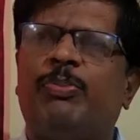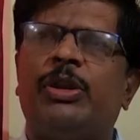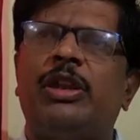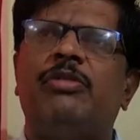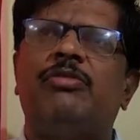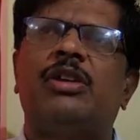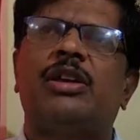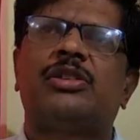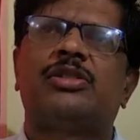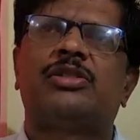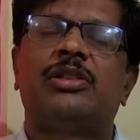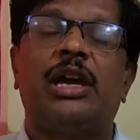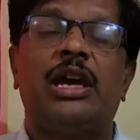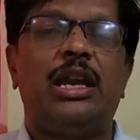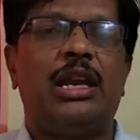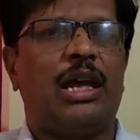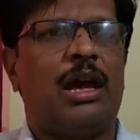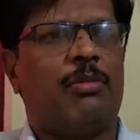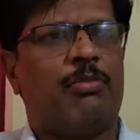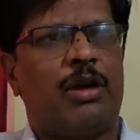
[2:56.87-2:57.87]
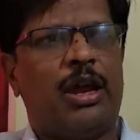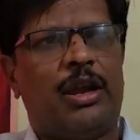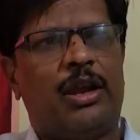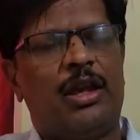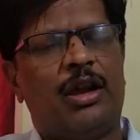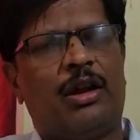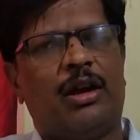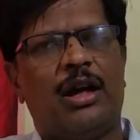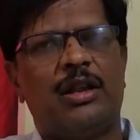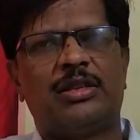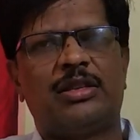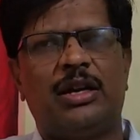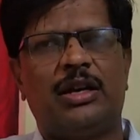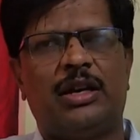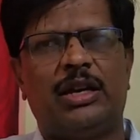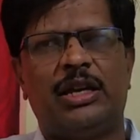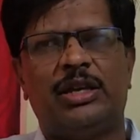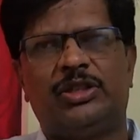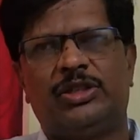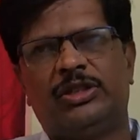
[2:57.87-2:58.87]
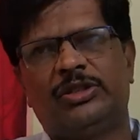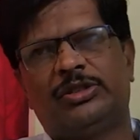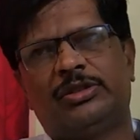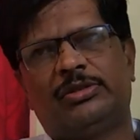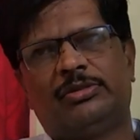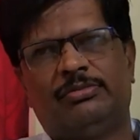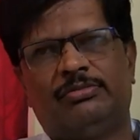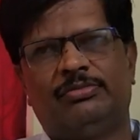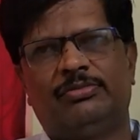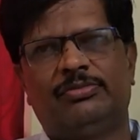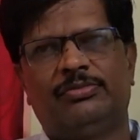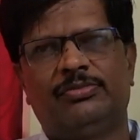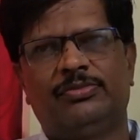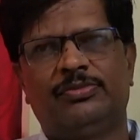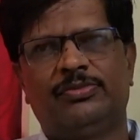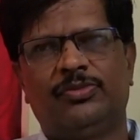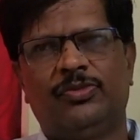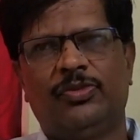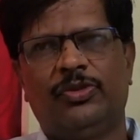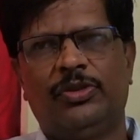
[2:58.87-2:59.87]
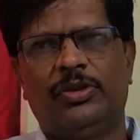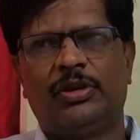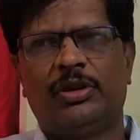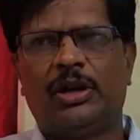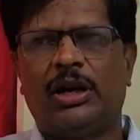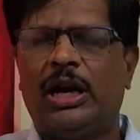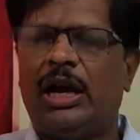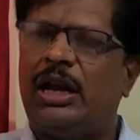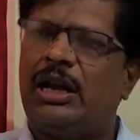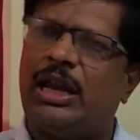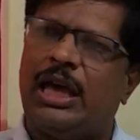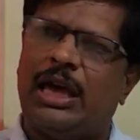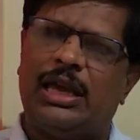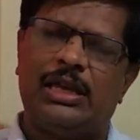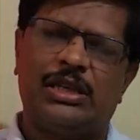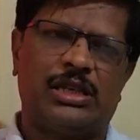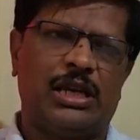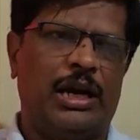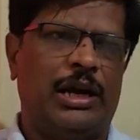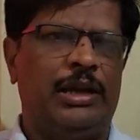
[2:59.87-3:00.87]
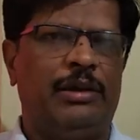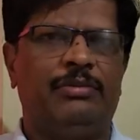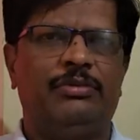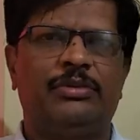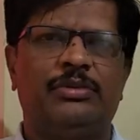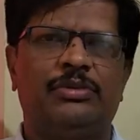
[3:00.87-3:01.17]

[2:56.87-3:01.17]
previous night I am getting concentrations. And I study